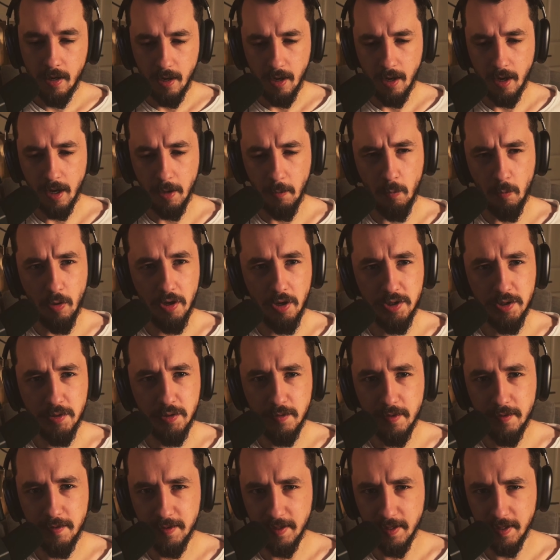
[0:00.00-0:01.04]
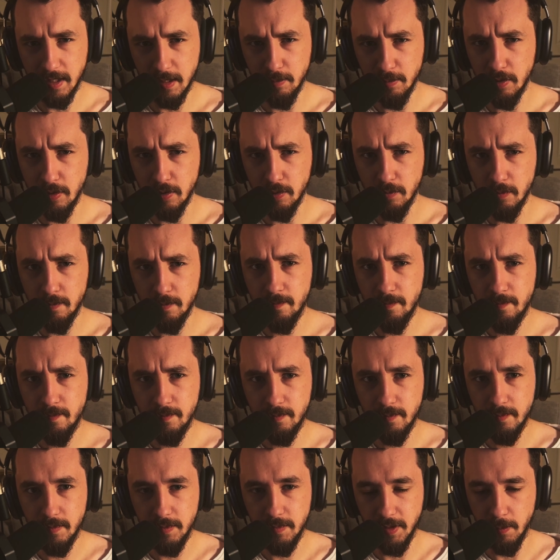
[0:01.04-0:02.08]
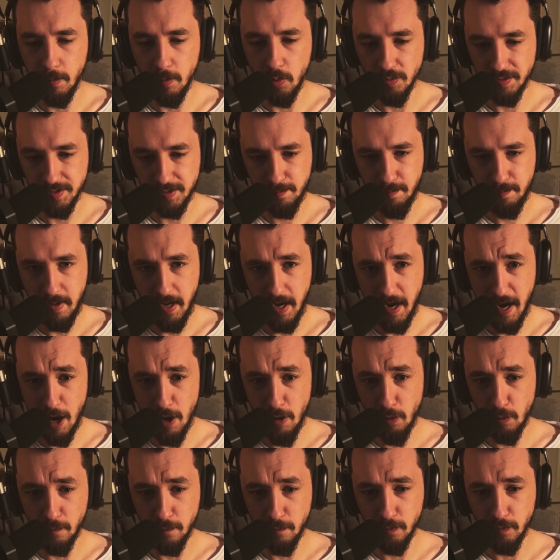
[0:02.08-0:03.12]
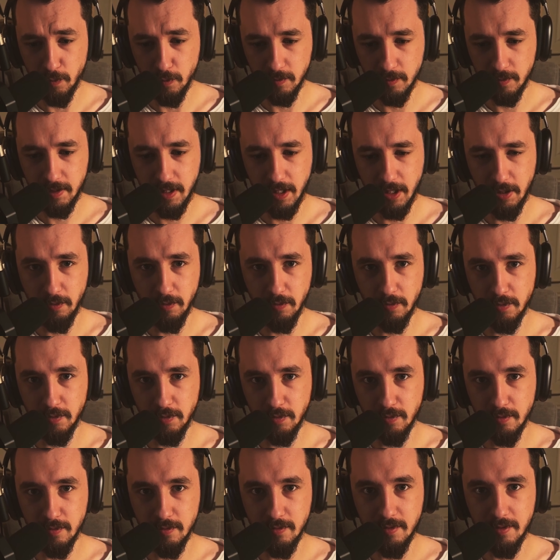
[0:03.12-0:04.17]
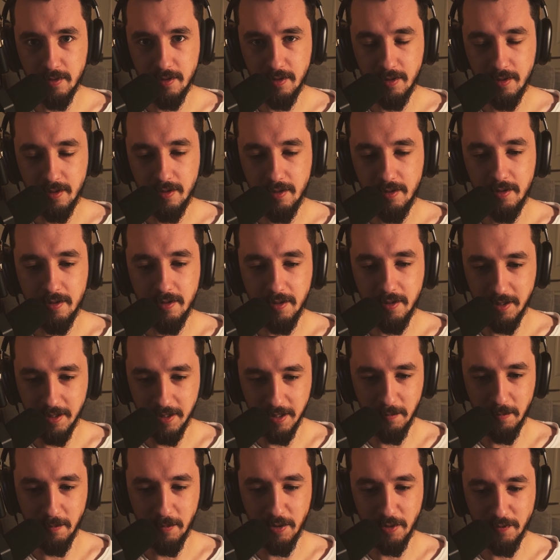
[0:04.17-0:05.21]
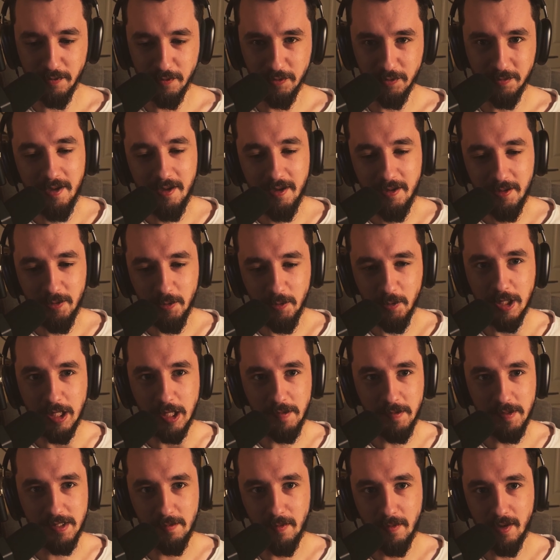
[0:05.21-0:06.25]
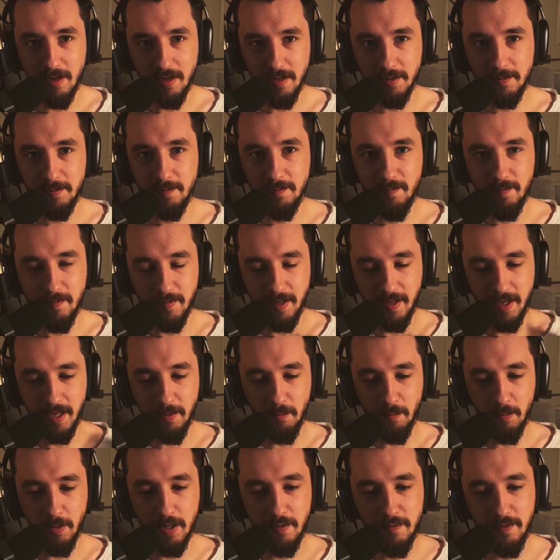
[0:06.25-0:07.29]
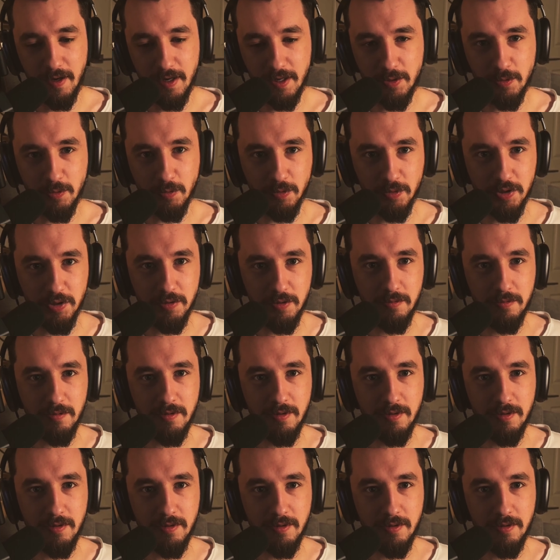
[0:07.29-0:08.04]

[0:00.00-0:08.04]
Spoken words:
I want you to think about the most powerful character in Marvel. Who comes to mind? And what if I told you